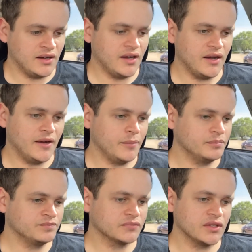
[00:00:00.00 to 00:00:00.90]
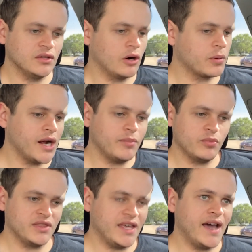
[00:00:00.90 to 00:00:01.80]
No problem
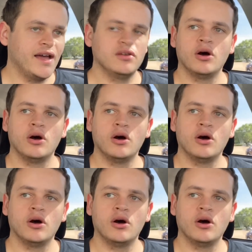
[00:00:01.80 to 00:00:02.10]
with that.